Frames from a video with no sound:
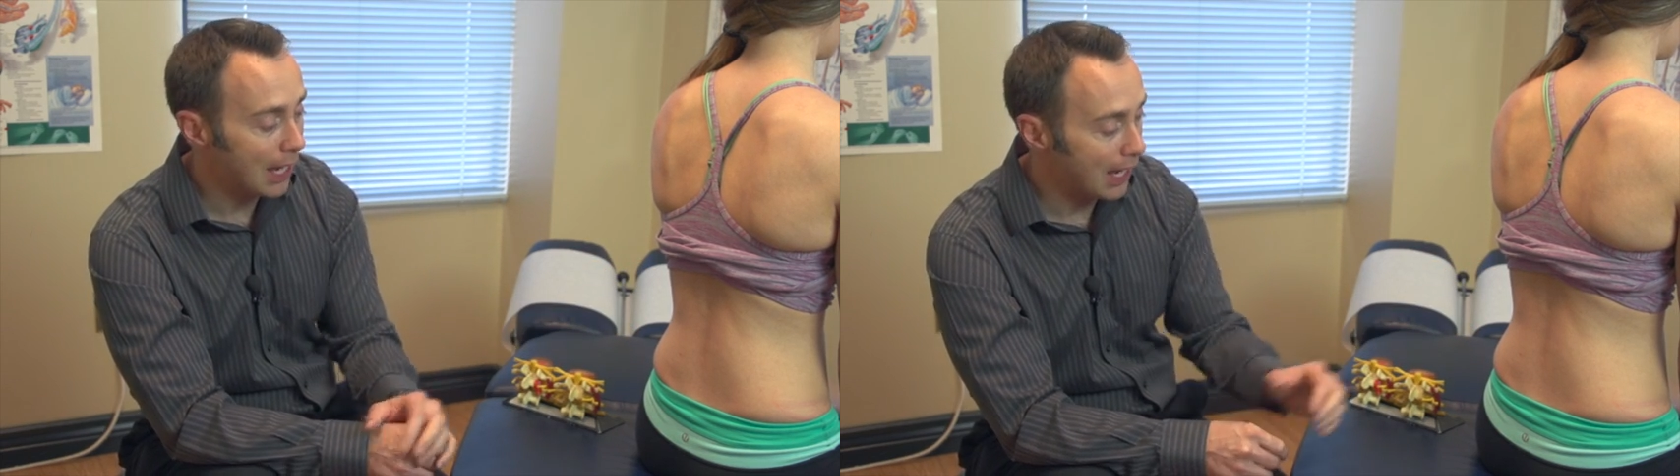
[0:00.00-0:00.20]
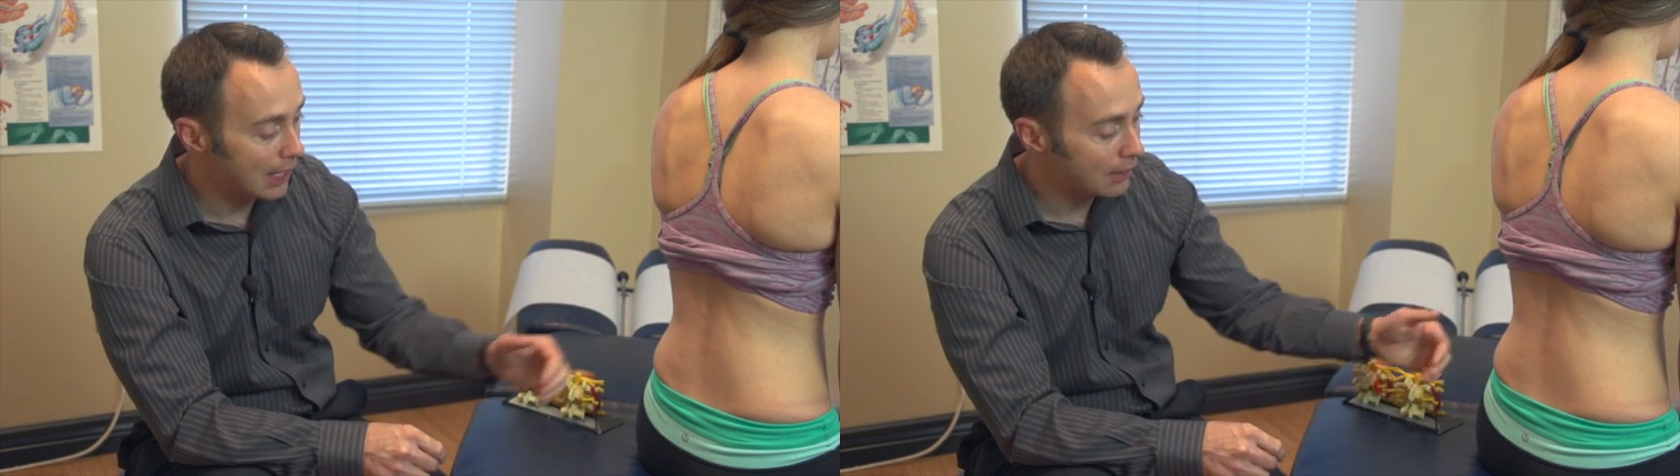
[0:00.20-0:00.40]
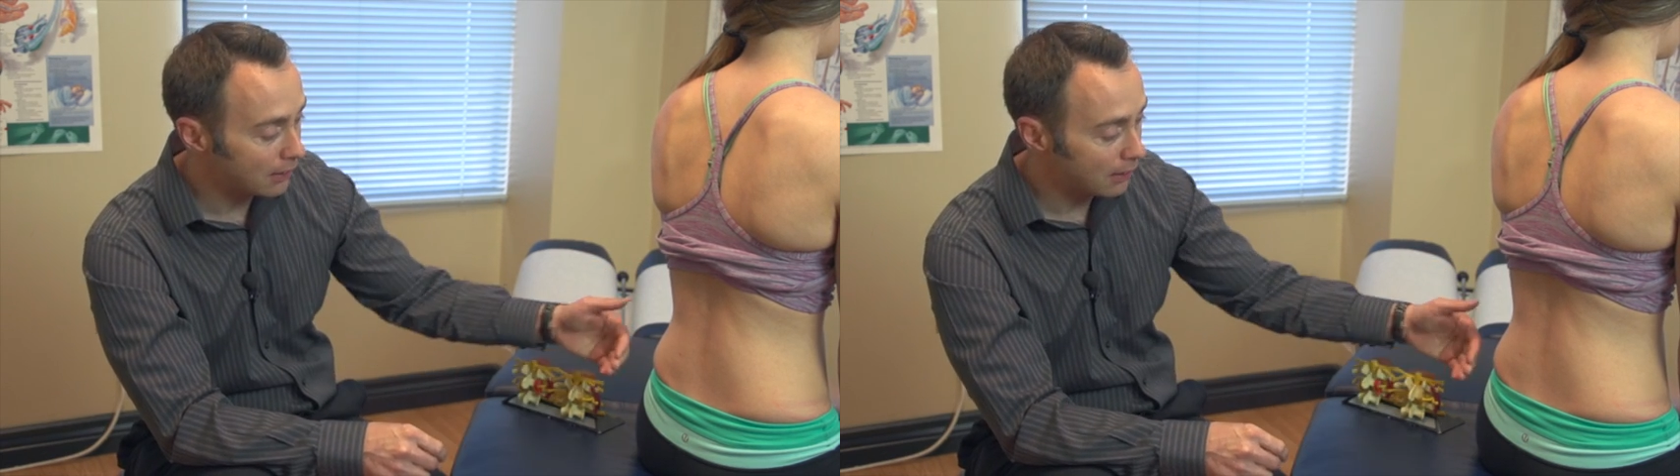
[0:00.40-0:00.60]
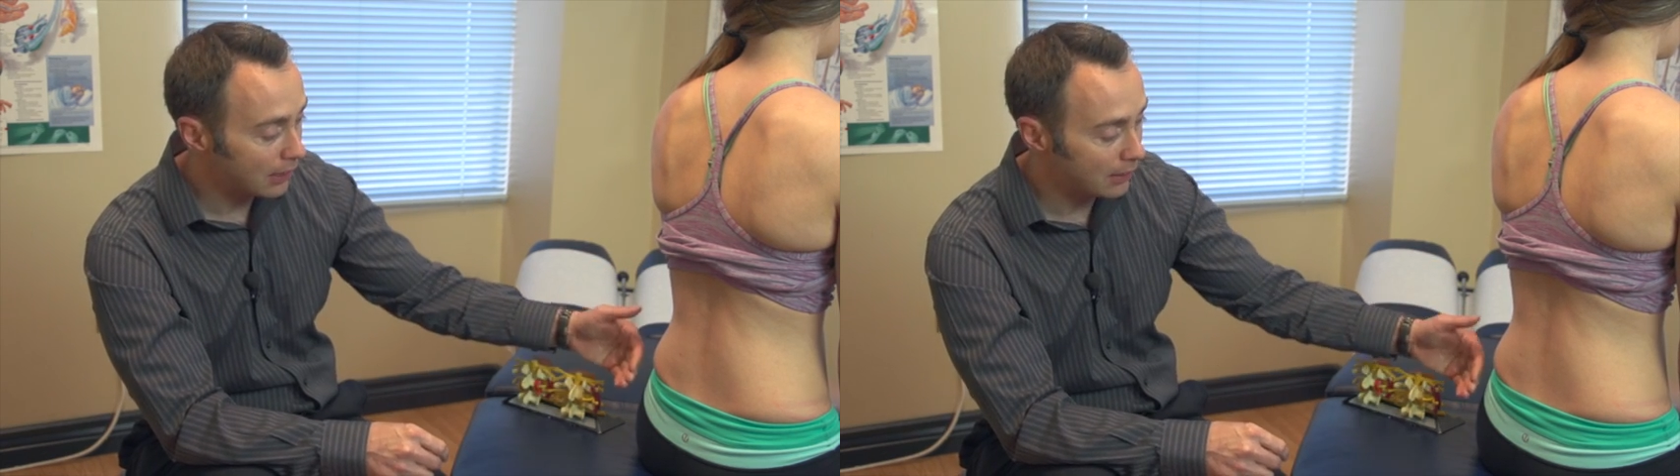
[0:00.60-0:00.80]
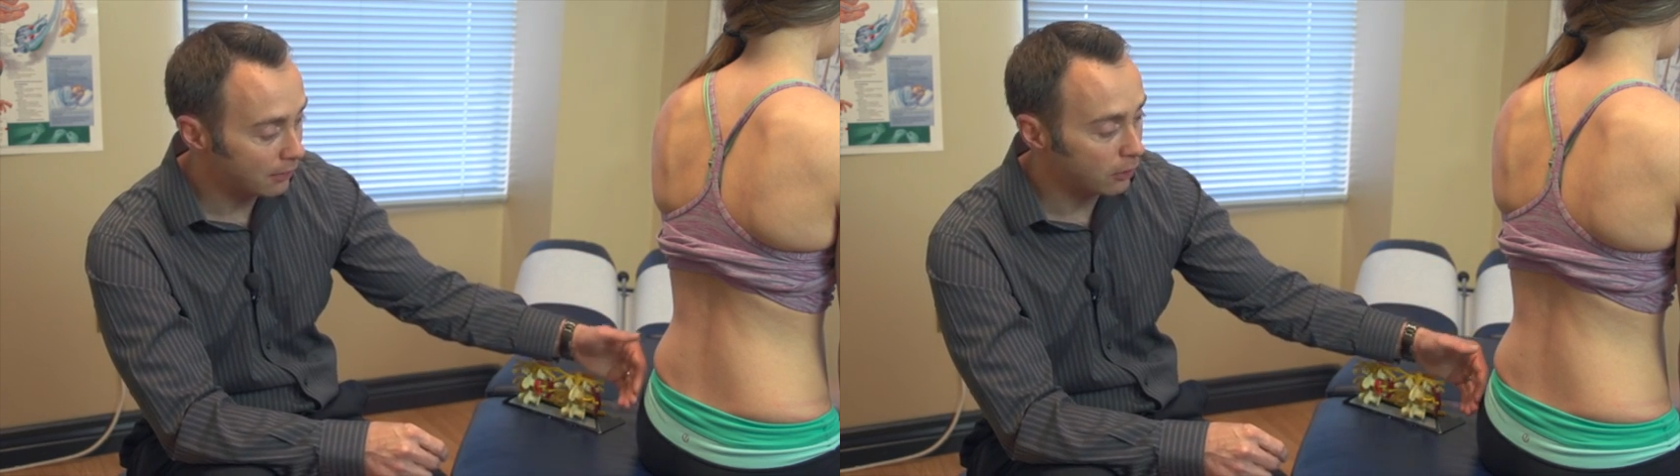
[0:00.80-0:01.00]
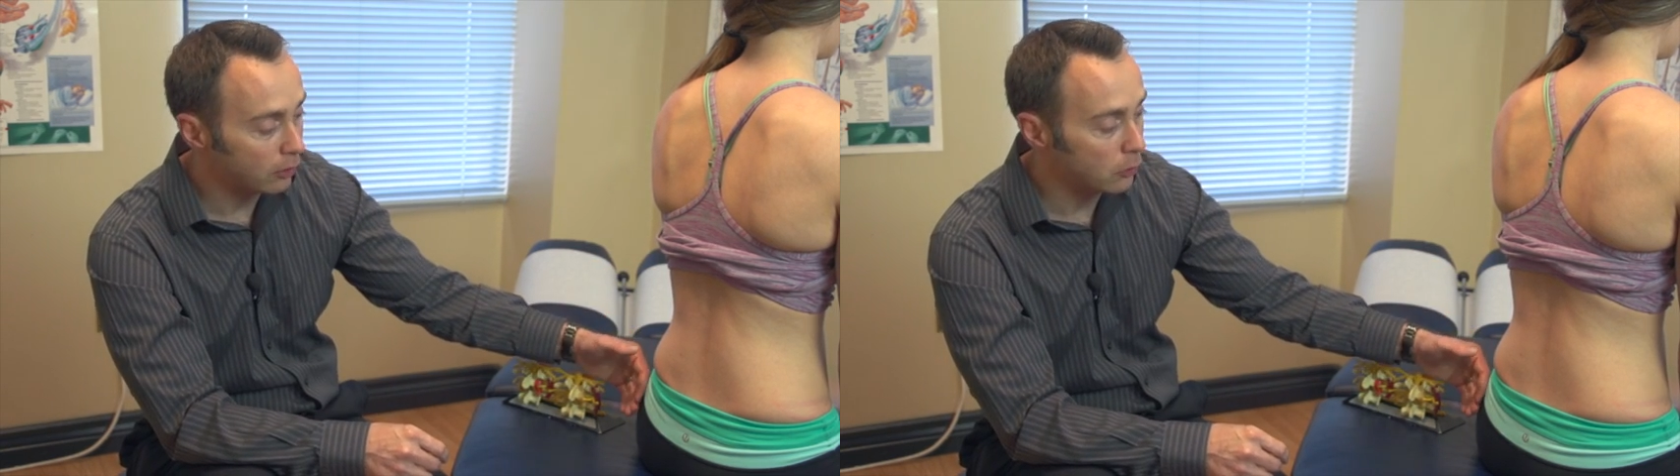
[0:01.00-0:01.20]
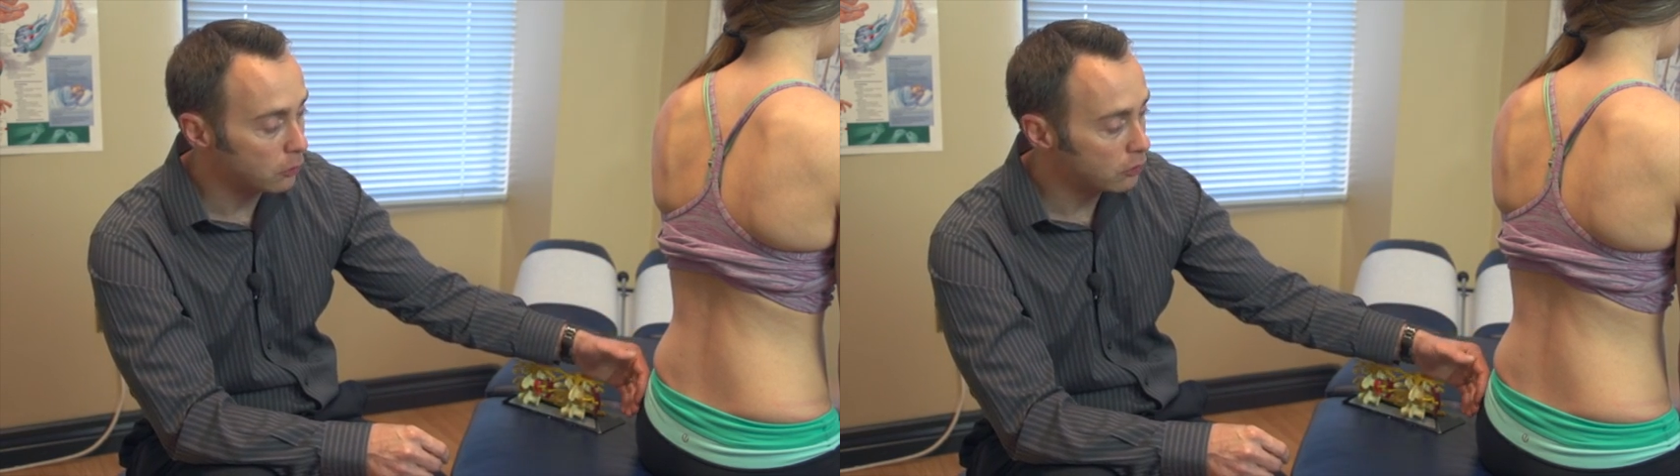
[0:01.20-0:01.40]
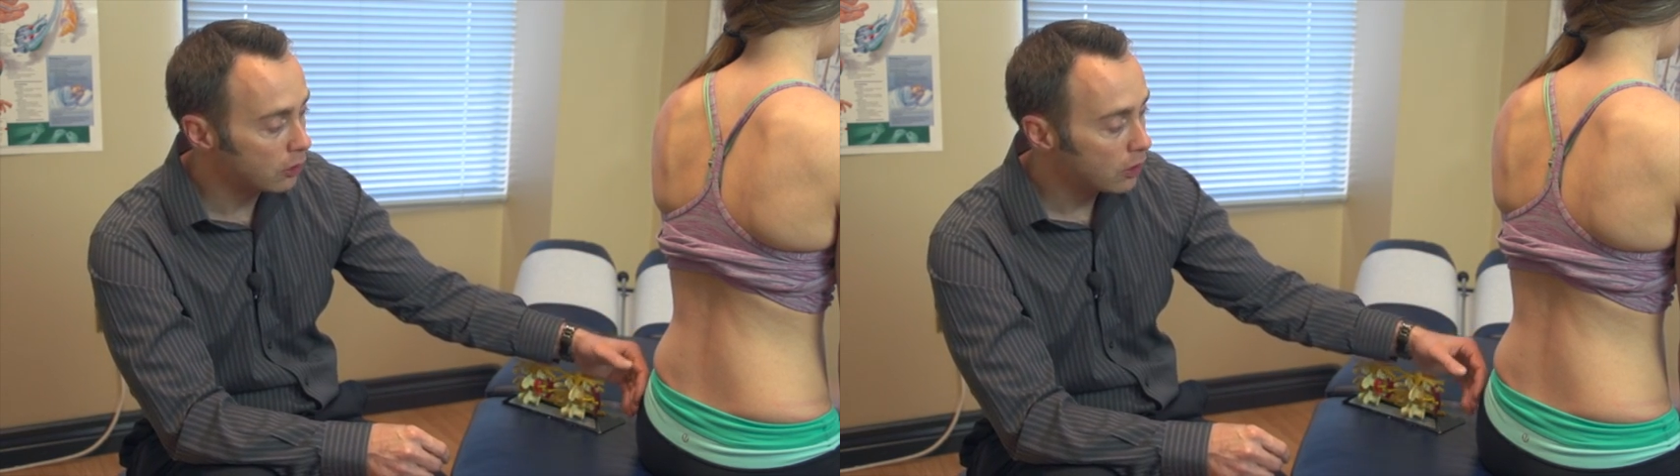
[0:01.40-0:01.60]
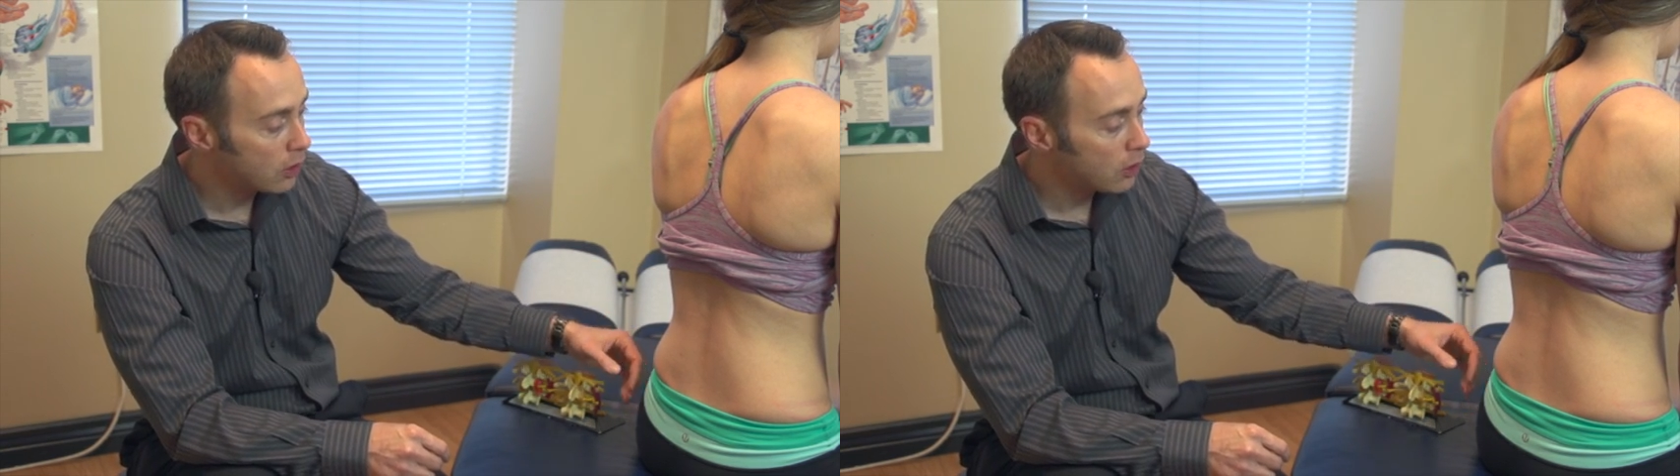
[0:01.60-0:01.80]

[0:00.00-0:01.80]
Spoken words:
and in the glutes.